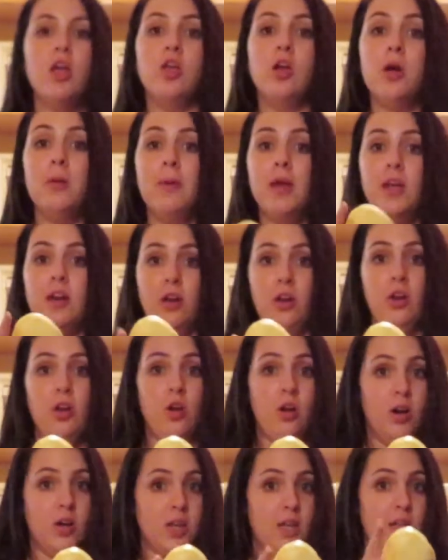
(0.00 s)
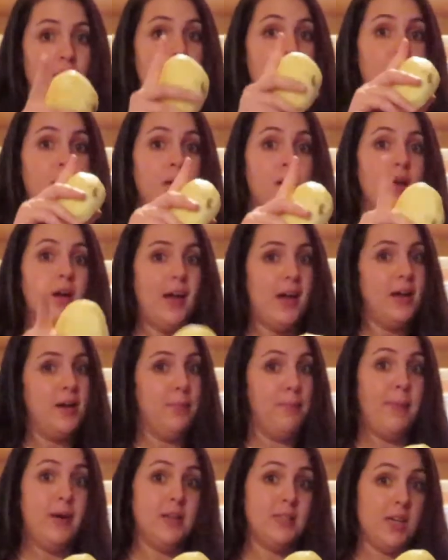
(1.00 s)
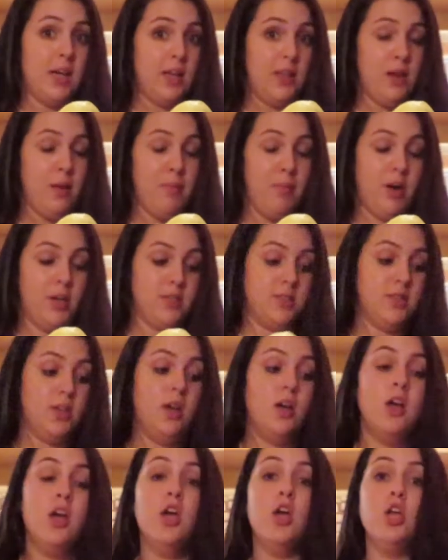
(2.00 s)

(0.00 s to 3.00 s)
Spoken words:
You can make gnocchi, Italian pasta.